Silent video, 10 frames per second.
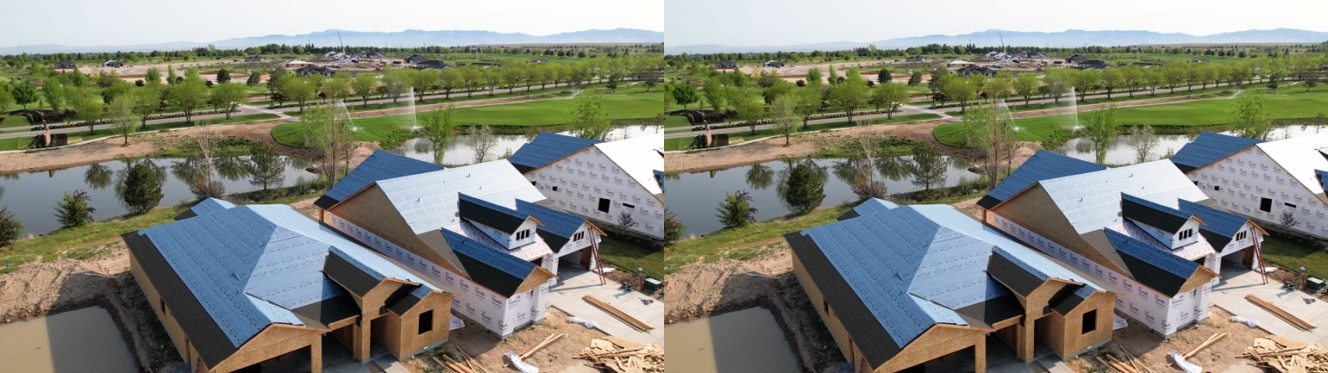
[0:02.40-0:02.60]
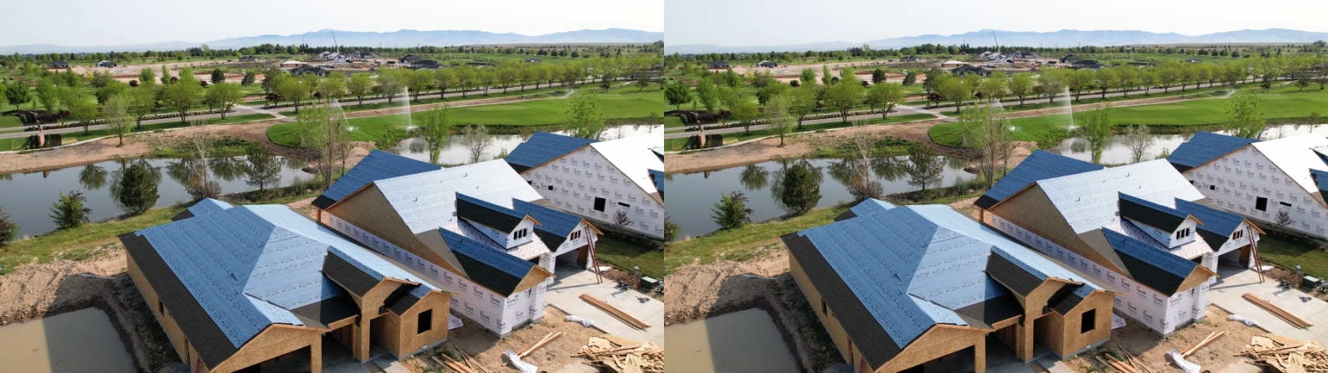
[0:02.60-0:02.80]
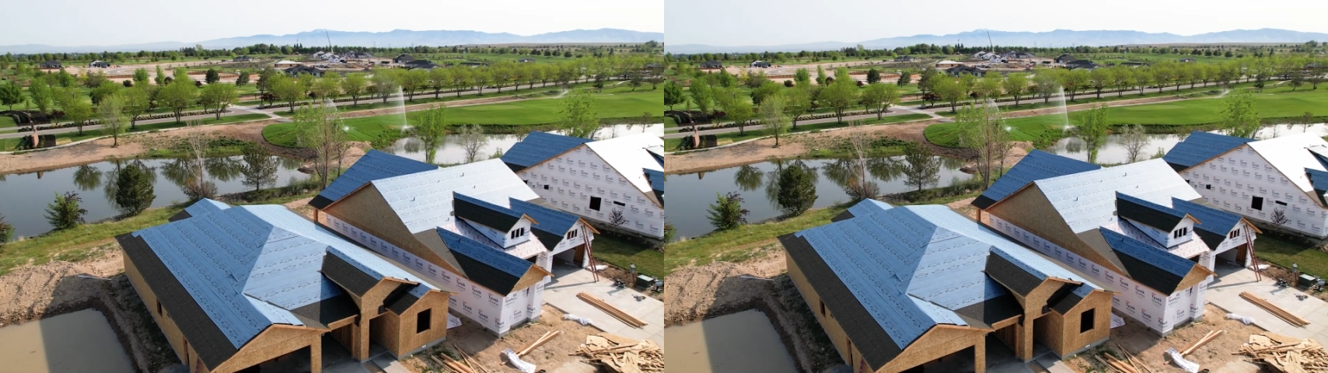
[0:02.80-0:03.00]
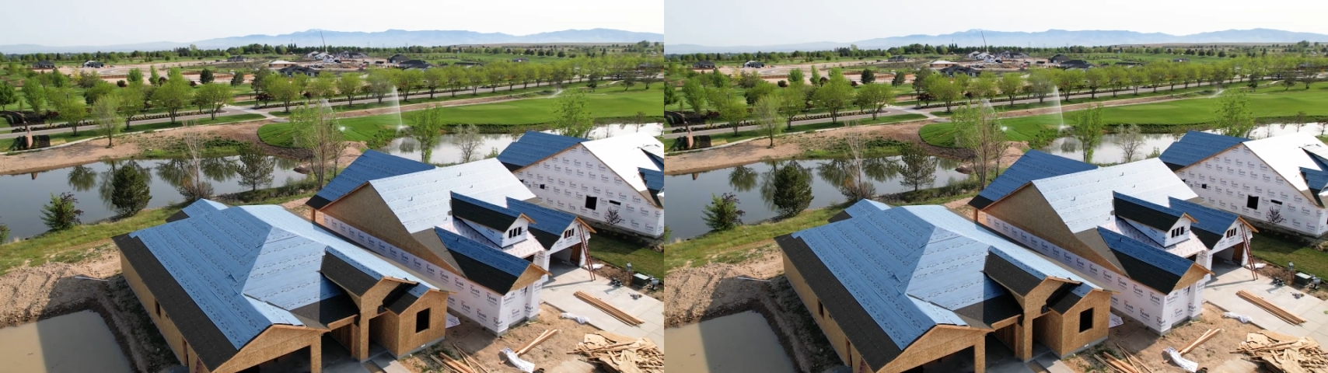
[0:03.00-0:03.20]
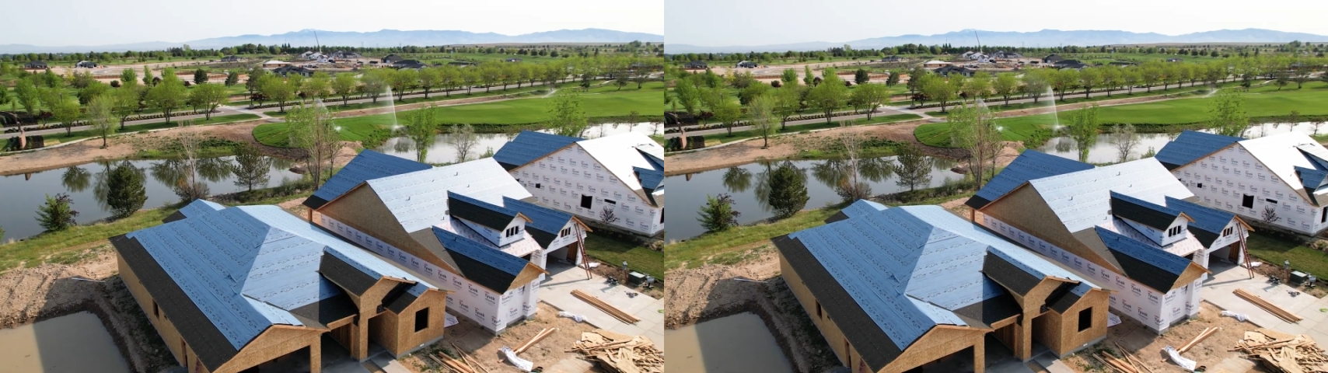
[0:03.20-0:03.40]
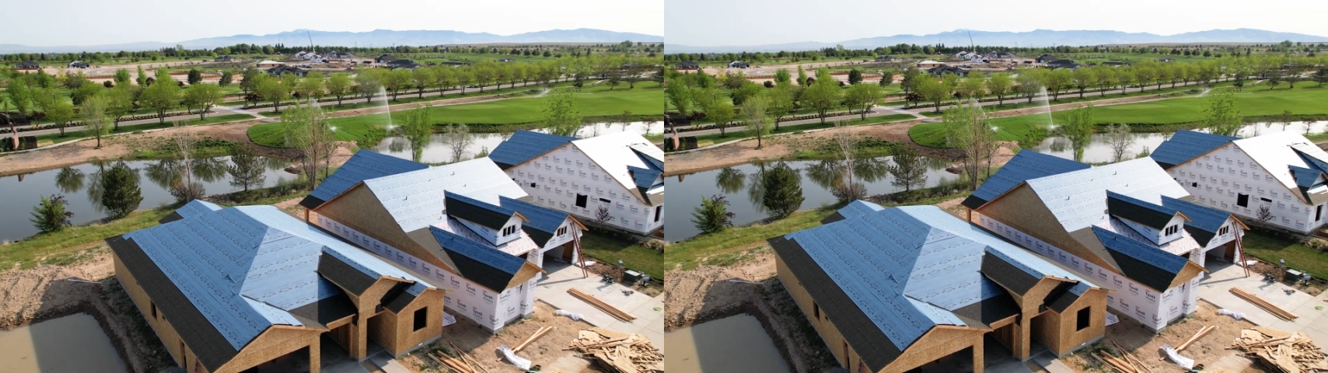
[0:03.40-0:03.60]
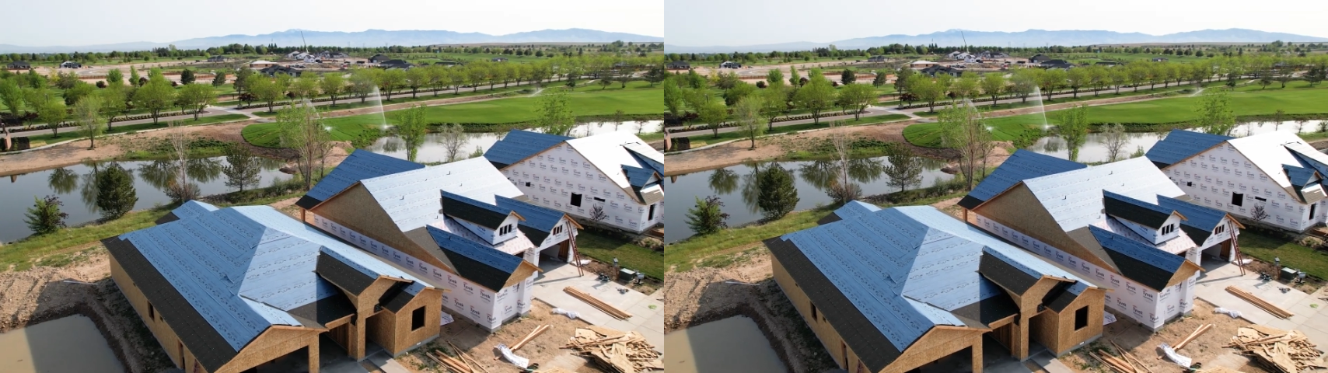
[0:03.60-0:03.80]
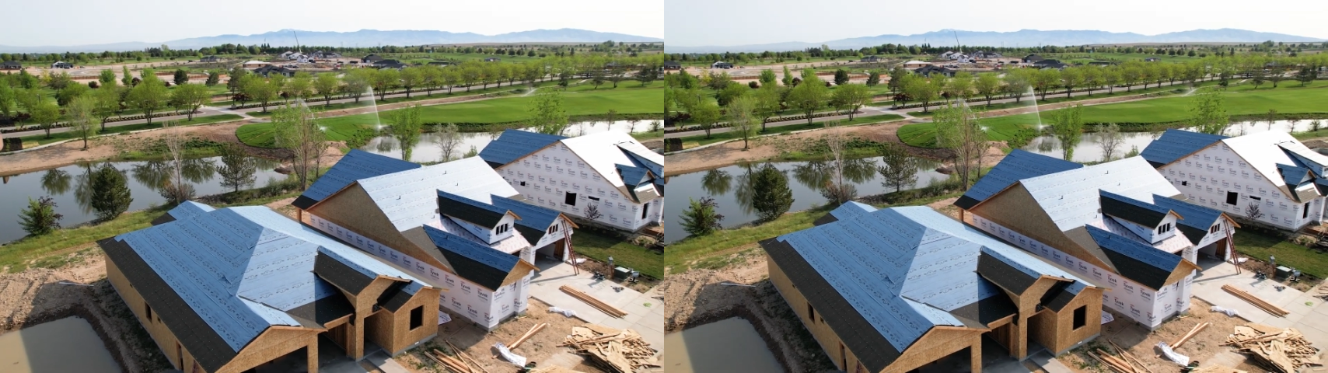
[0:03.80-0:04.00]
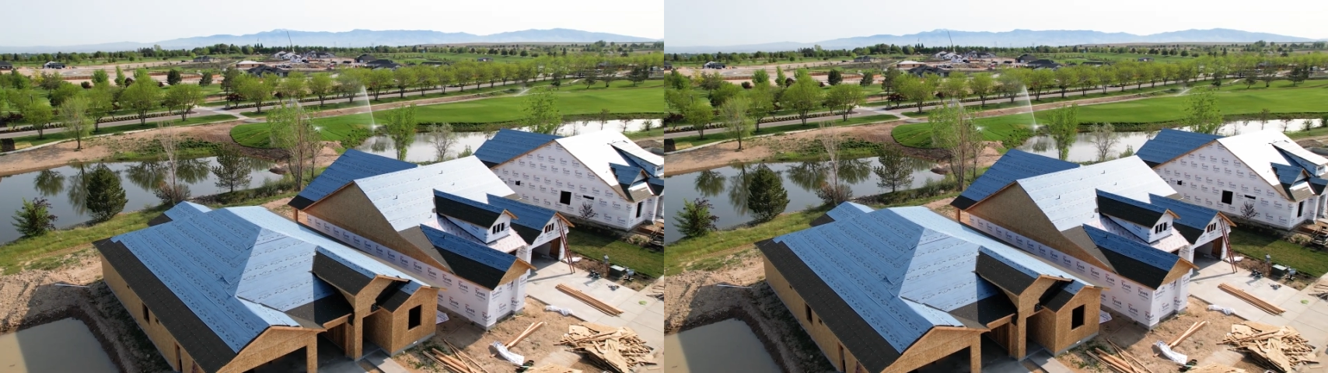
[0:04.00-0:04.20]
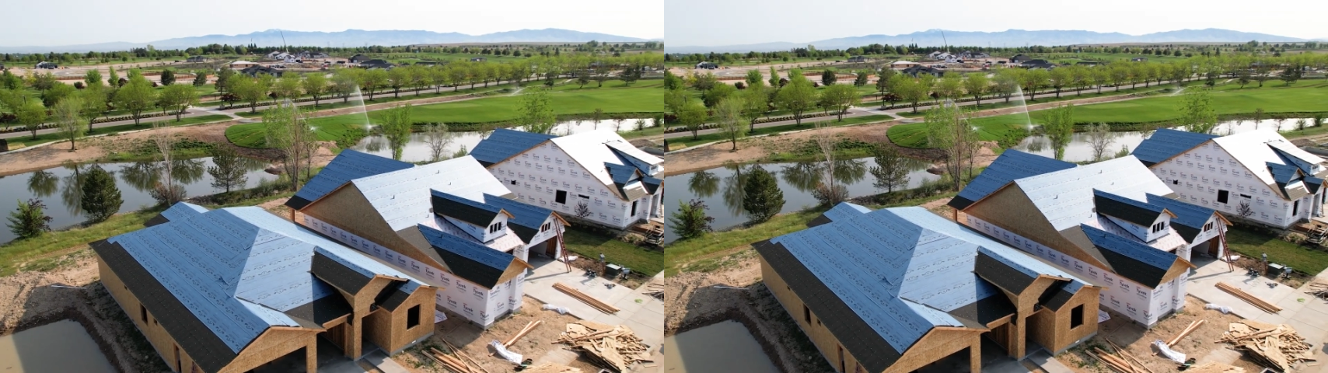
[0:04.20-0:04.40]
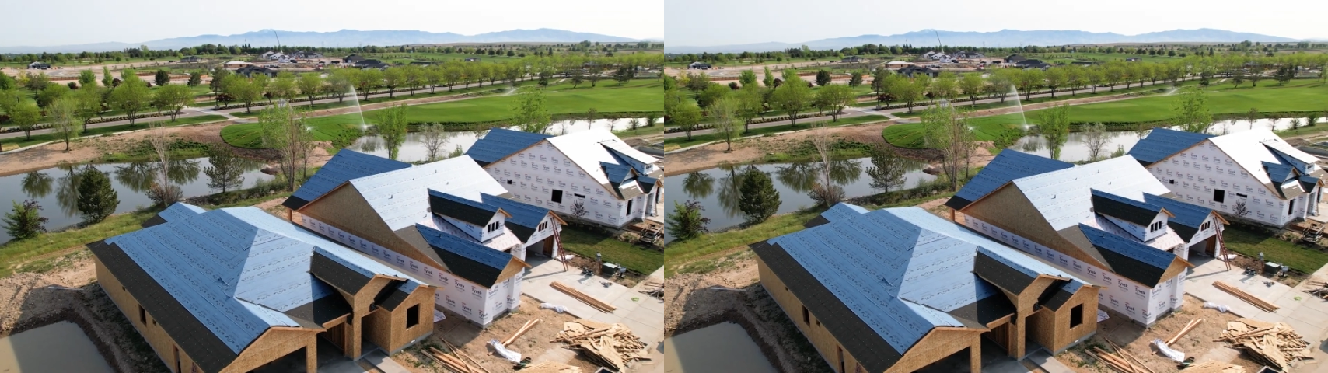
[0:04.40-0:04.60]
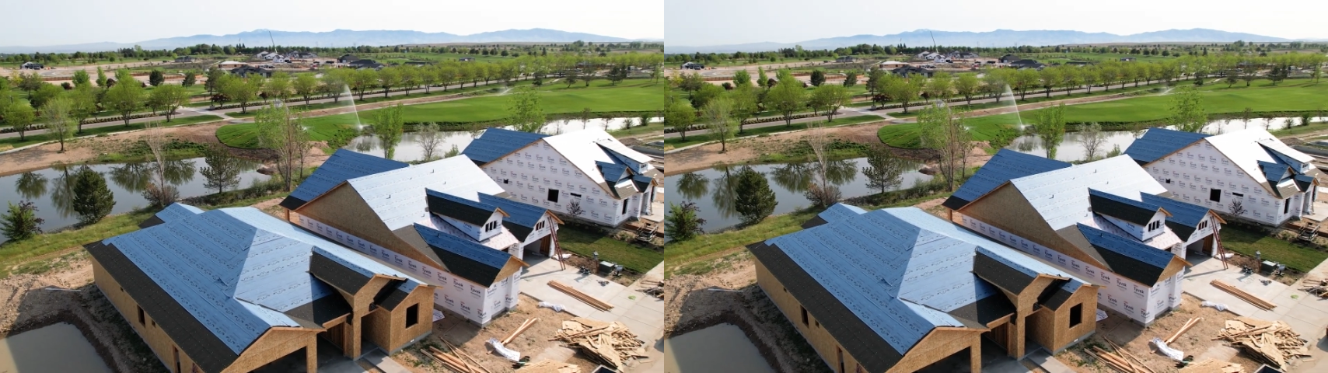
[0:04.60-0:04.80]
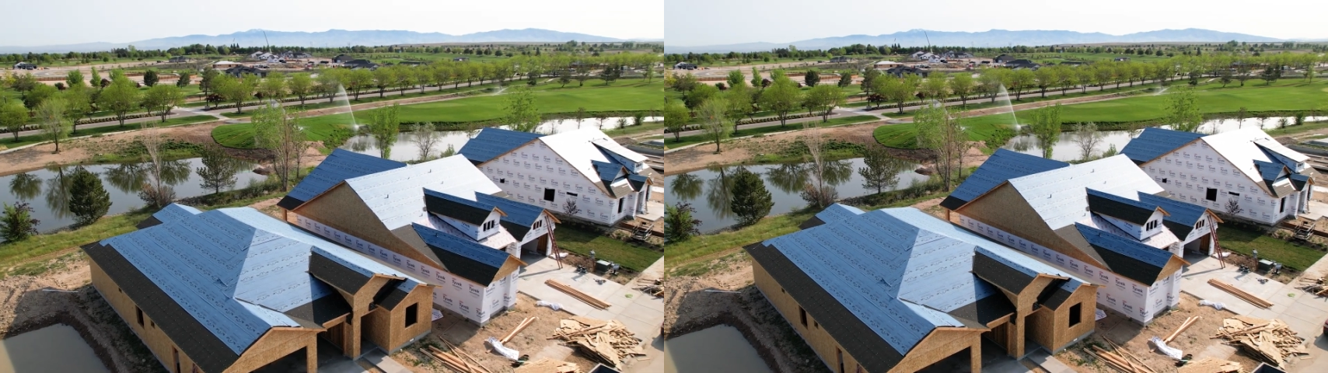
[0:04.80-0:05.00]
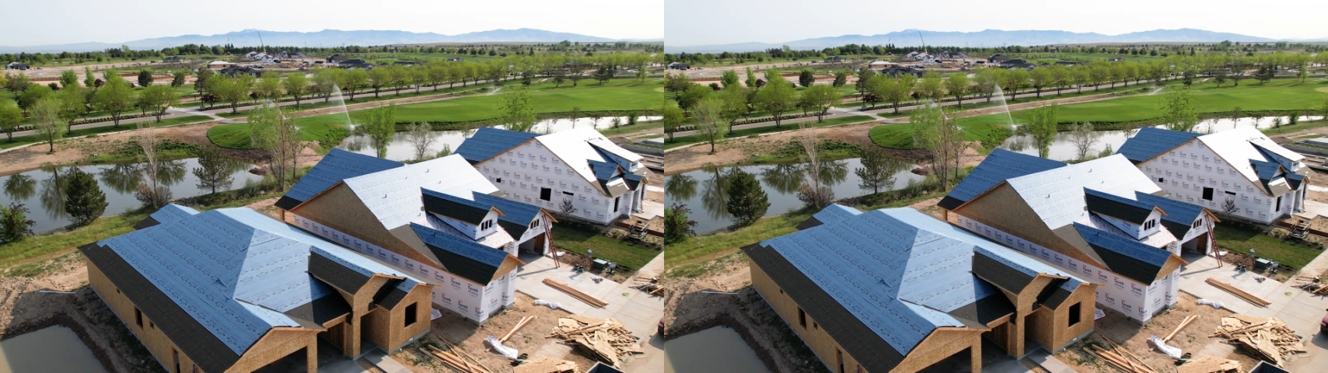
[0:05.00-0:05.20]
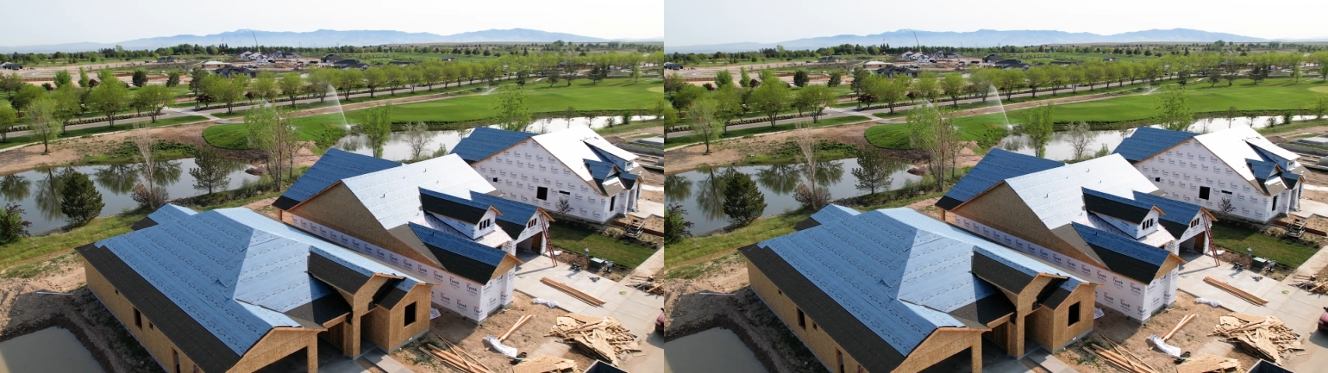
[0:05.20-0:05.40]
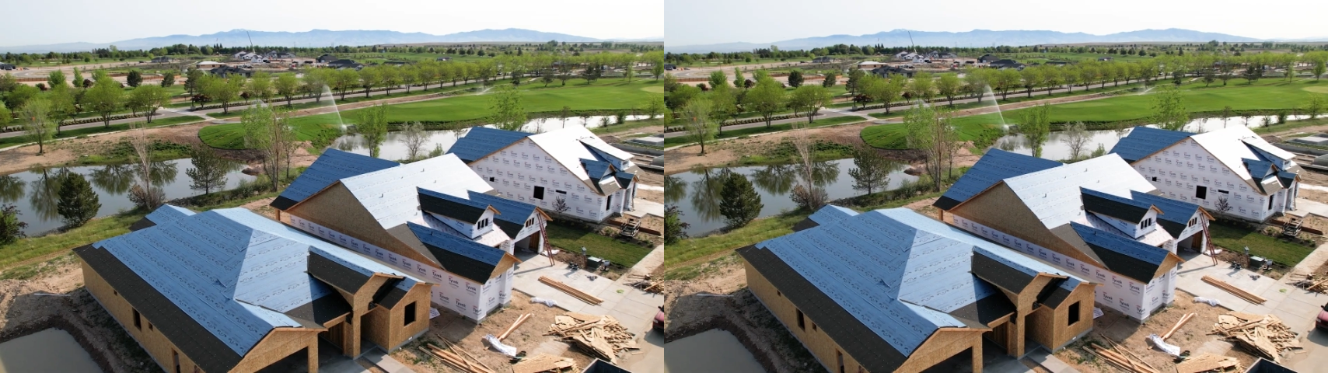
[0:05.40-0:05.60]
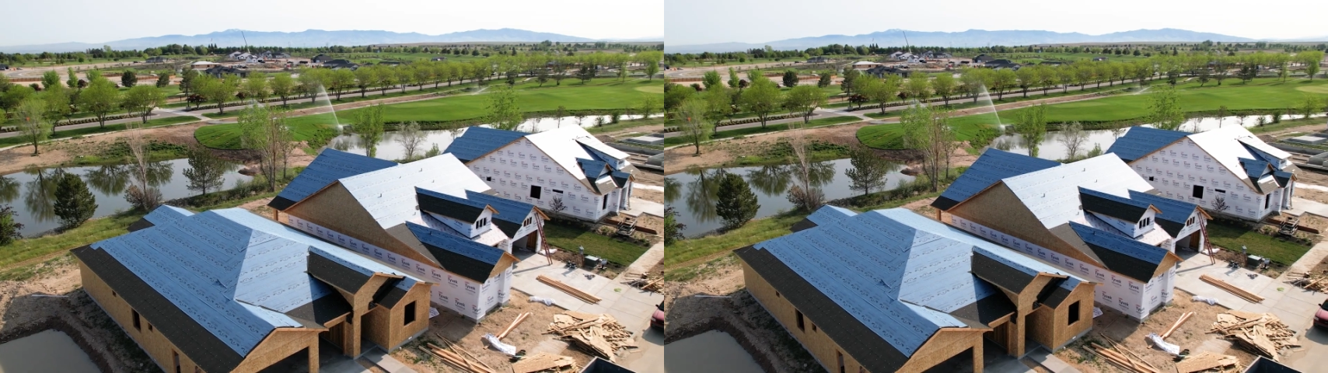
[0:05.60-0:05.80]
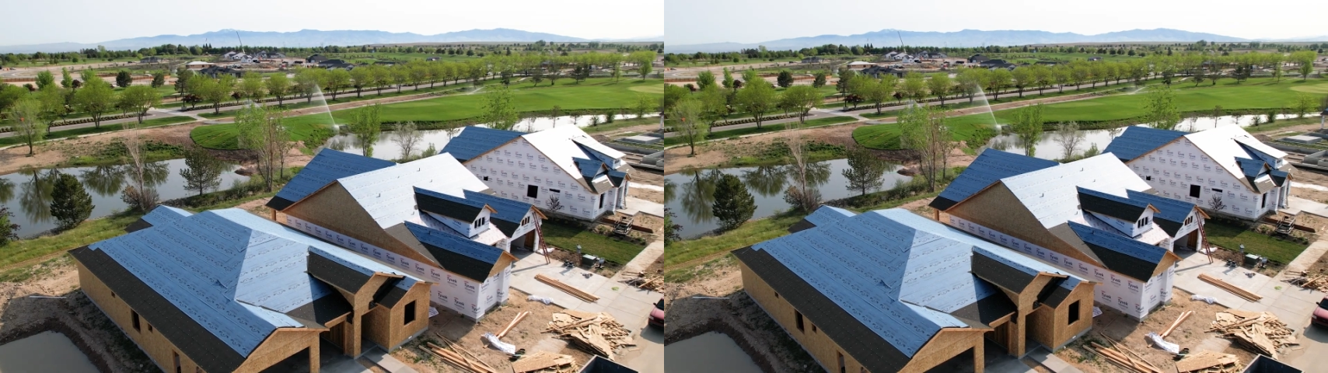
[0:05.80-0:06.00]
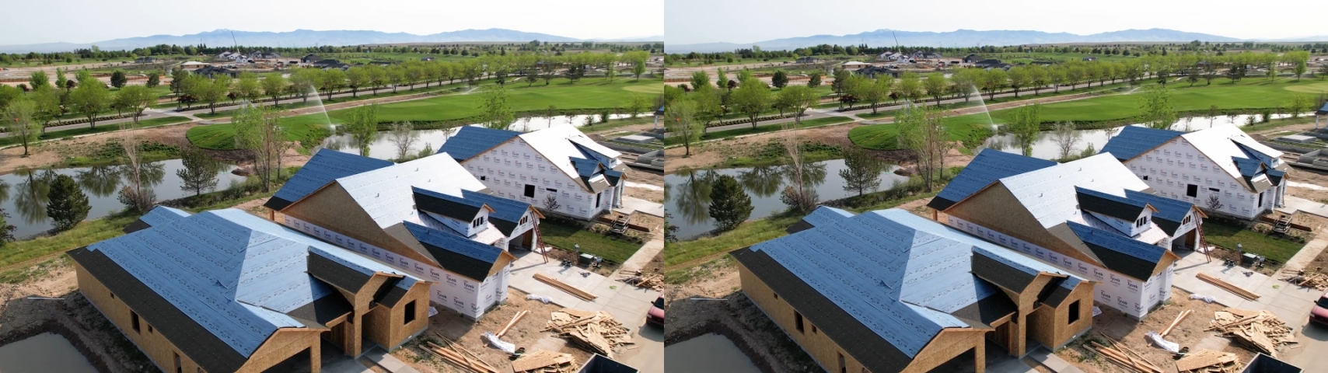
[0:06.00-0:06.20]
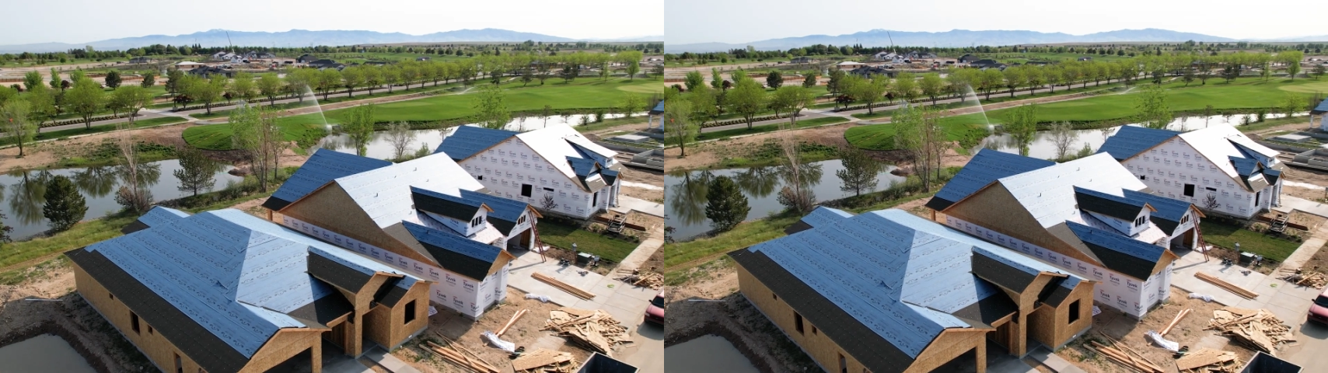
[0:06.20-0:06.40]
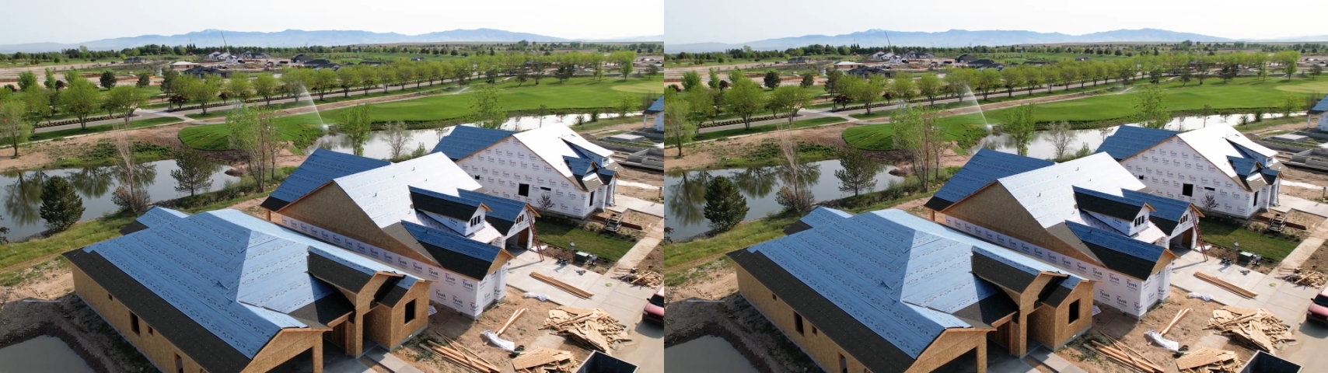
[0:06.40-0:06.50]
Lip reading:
[unreadable: no face in view]